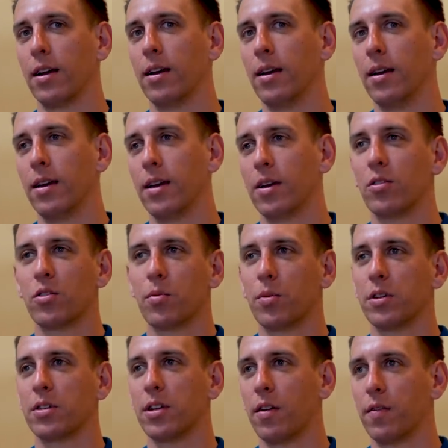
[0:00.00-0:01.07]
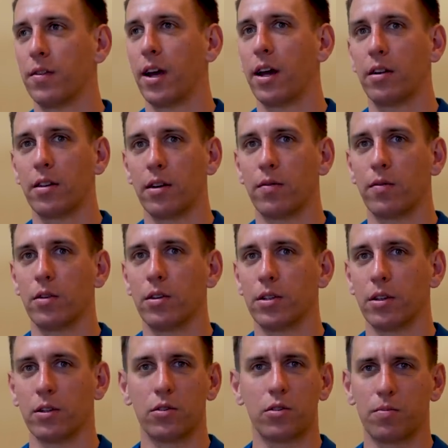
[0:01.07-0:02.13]
You know, there's a little bit of self-doubt there
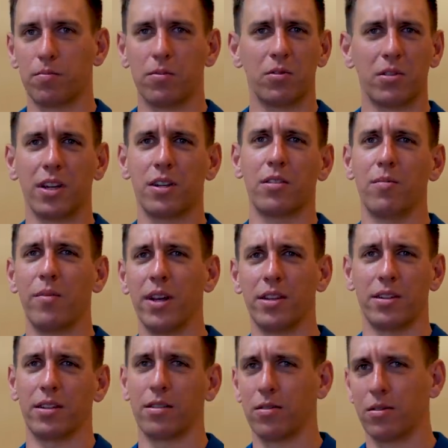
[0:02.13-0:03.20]
first. You know, those guys are amazing.